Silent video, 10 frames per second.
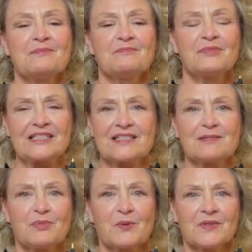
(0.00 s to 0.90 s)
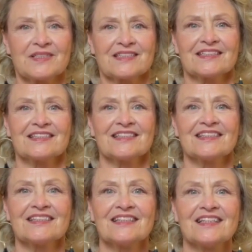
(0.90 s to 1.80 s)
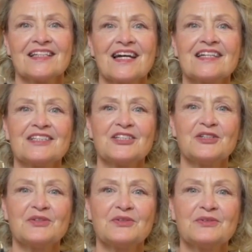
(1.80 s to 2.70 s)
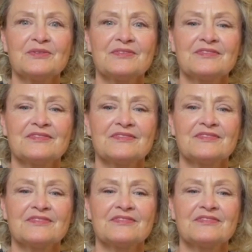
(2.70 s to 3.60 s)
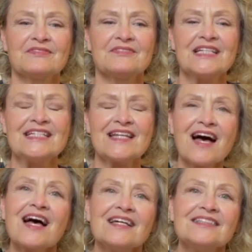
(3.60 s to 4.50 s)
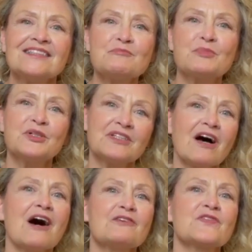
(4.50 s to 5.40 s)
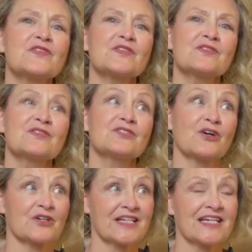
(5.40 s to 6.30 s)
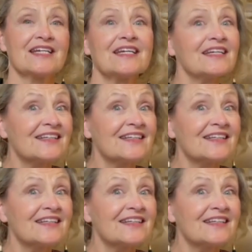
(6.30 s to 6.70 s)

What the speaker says: But it's important that you not put off starting